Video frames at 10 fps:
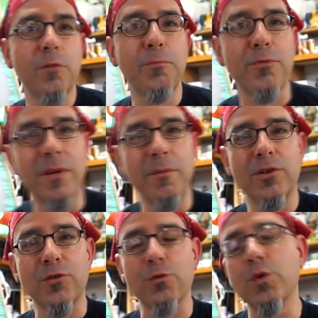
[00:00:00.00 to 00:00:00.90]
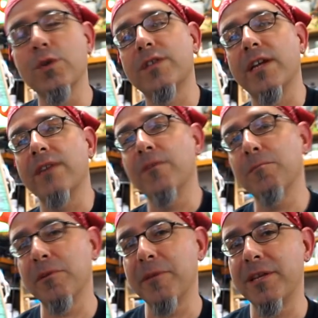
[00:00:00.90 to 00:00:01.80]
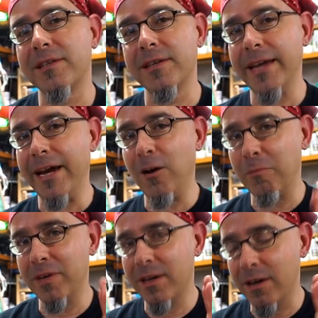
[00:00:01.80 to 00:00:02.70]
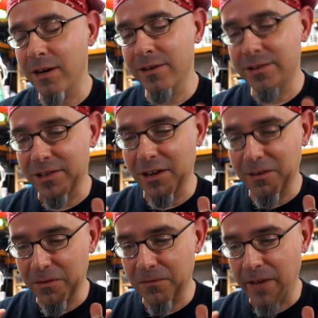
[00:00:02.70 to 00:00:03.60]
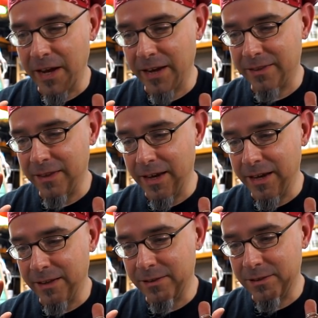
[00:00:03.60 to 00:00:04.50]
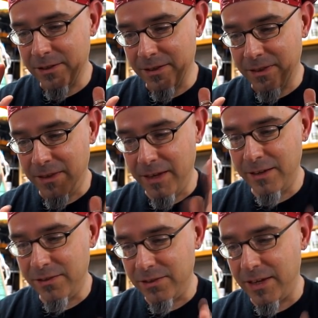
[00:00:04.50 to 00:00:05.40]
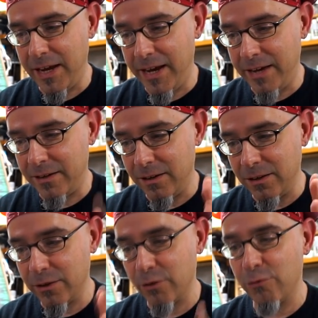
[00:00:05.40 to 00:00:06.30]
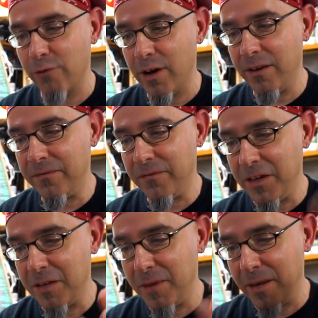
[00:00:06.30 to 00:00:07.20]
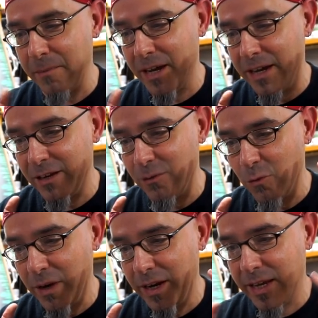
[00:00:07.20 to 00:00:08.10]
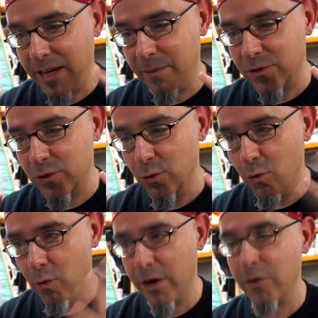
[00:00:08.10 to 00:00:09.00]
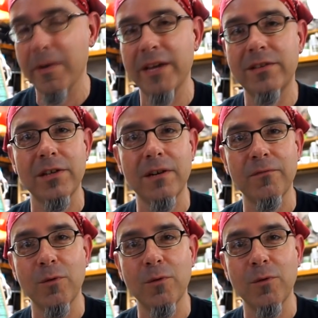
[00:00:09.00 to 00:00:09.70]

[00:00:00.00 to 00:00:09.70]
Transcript: are pretty much rules that I've implemented now because of the fact that things got a little rough in my mind when it came to where my stuff